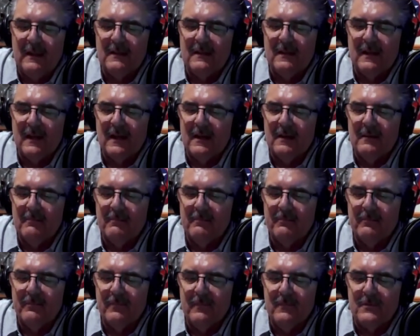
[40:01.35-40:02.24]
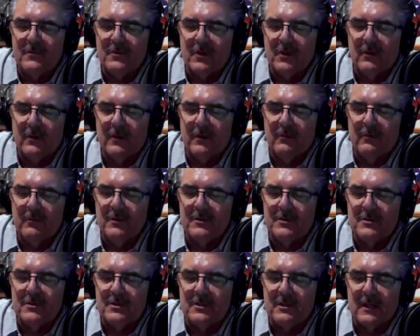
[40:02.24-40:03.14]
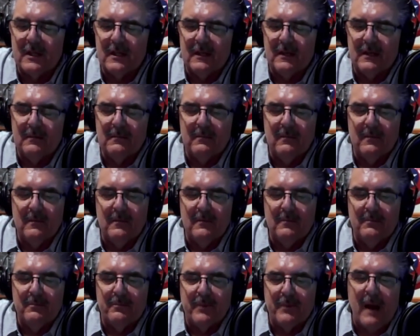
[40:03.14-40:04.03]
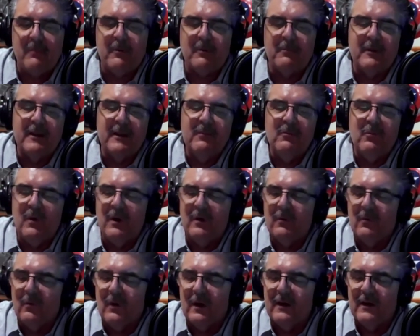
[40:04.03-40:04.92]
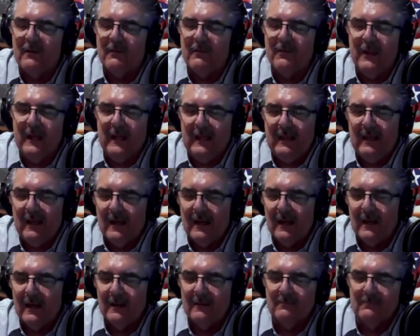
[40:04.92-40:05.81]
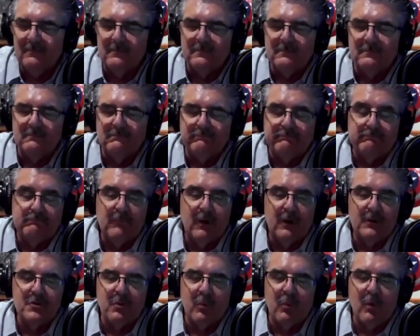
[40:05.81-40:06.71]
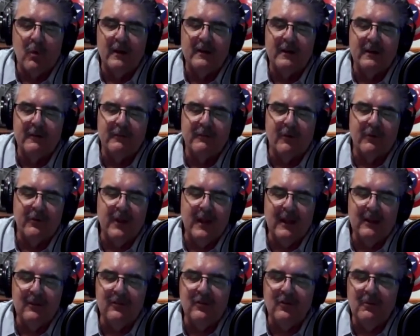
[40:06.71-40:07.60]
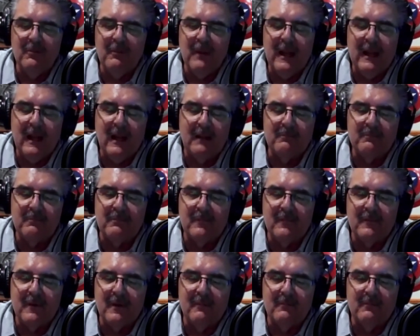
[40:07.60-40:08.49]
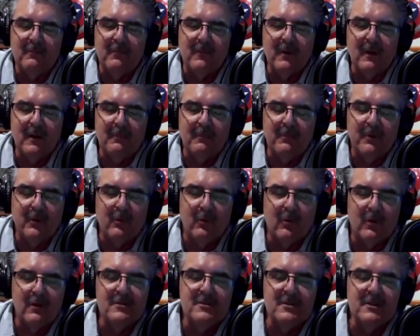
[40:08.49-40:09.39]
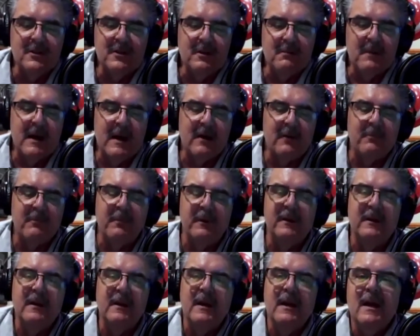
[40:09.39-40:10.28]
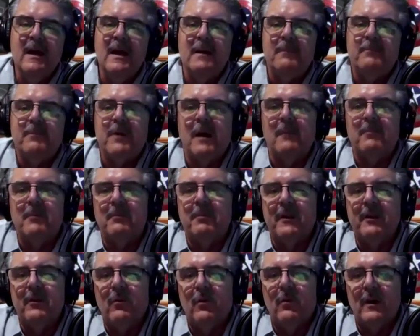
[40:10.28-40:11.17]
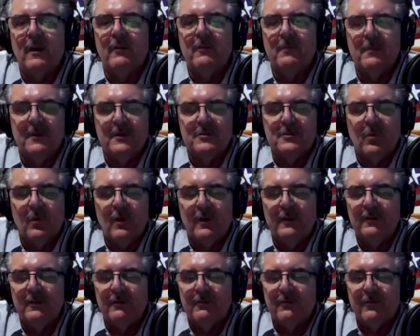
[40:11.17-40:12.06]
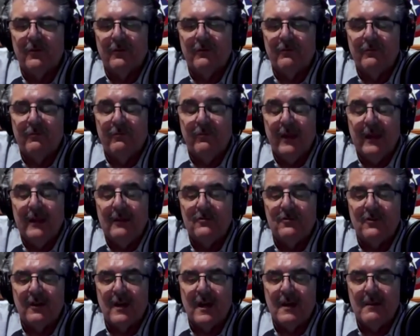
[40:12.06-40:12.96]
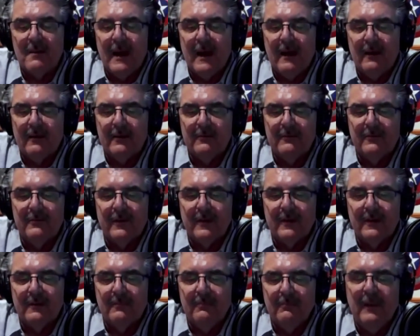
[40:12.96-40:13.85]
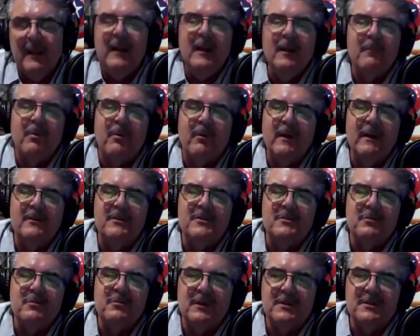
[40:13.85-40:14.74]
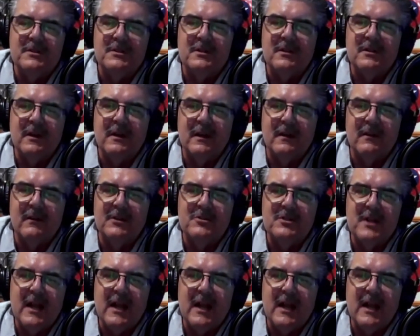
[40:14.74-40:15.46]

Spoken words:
And so it was probably one of the most wonderful things I'm going to put words in your mouth, but probably one of the most wonderful things to come out of meeting Prince was the